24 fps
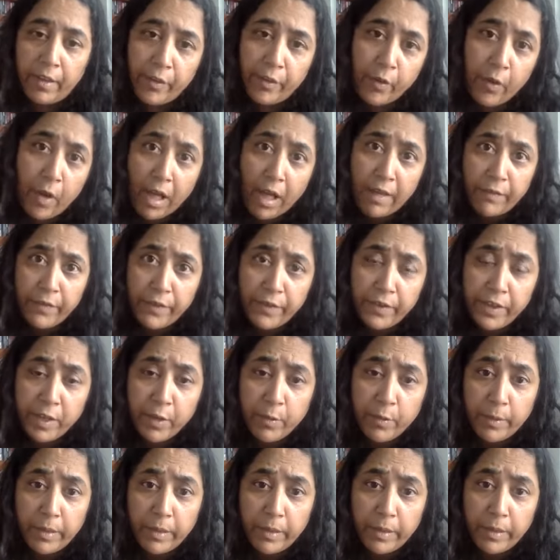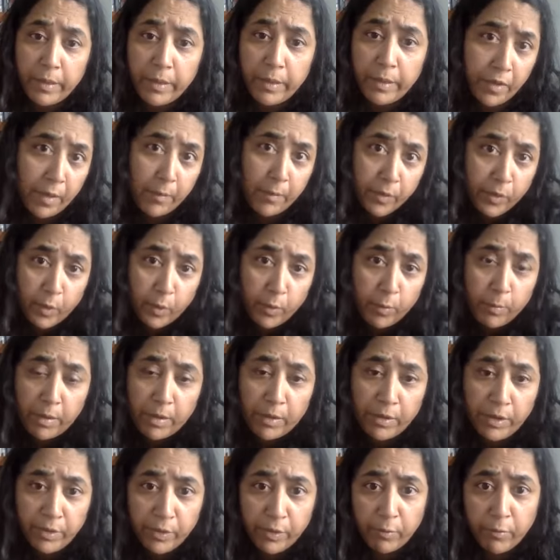So I feel like we sometimes go
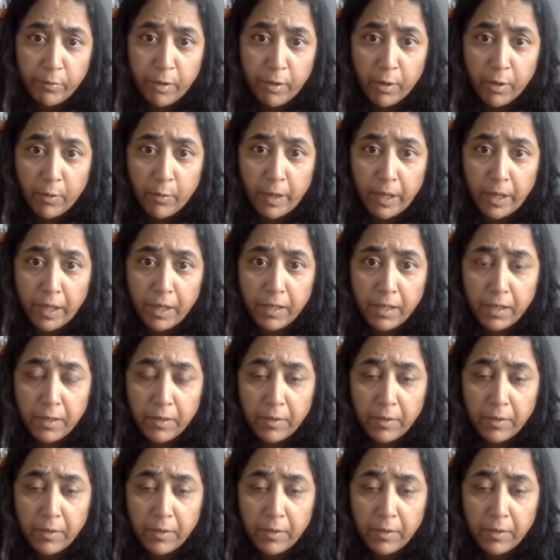about it the wrong way.